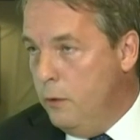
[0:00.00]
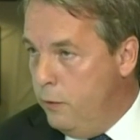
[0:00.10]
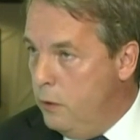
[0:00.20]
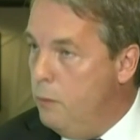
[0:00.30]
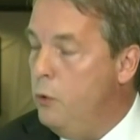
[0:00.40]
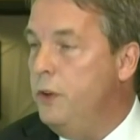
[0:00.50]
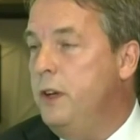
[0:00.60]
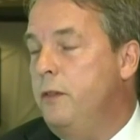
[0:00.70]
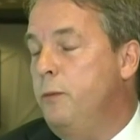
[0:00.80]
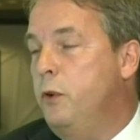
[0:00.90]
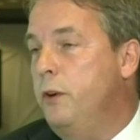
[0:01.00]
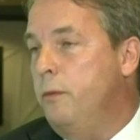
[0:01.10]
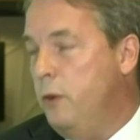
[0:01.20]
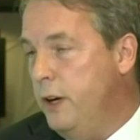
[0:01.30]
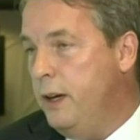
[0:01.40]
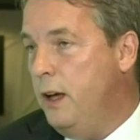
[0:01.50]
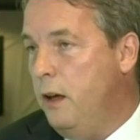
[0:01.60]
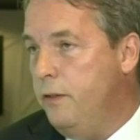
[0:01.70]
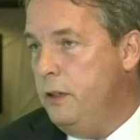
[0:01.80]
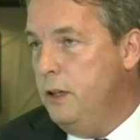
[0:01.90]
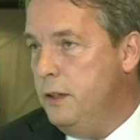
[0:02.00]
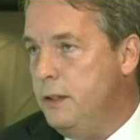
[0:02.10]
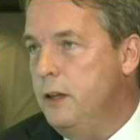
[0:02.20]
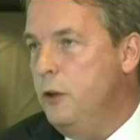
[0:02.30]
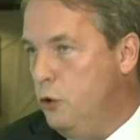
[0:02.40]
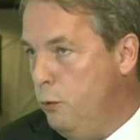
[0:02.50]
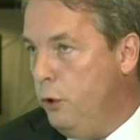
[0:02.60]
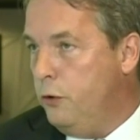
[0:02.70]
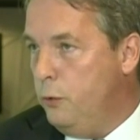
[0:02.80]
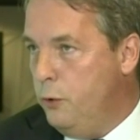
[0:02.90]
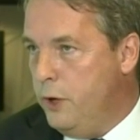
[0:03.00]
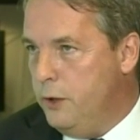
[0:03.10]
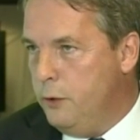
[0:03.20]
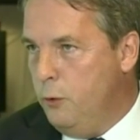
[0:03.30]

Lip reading: for more than 1.5 years to work through that.